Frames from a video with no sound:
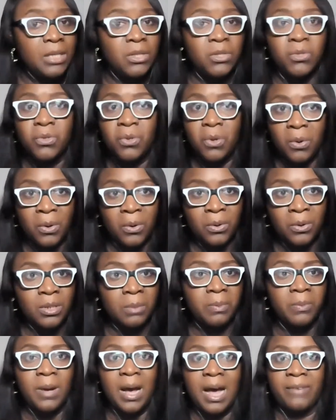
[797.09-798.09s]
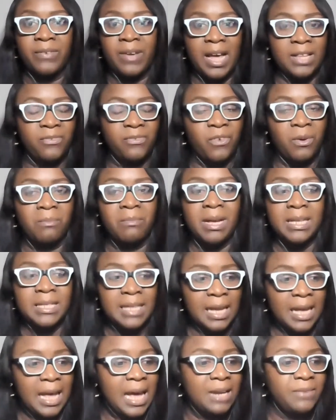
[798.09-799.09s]
It's true. Some people have cards from
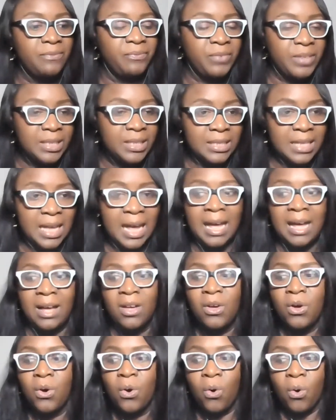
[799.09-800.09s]
MasterCard, Visa,